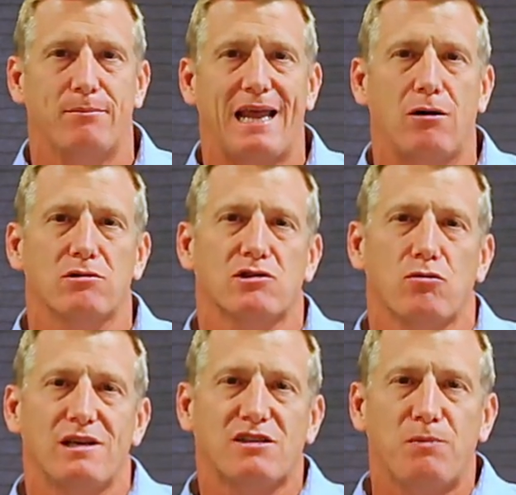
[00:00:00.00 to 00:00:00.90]
Now, so
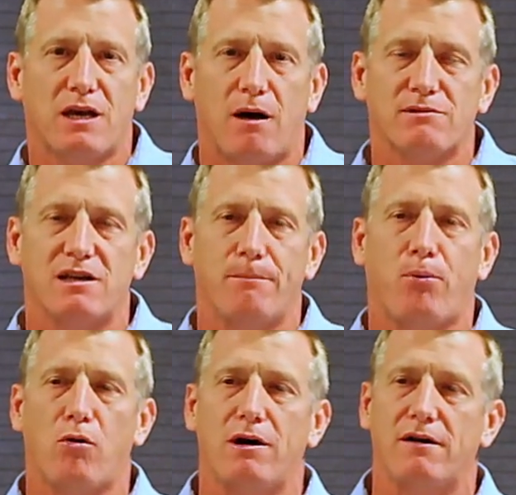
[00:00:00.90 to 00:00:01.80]
this becomes an
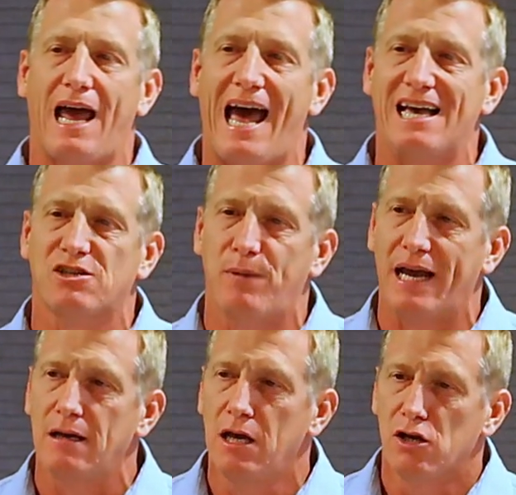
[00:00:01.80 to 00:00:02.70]
important aspect.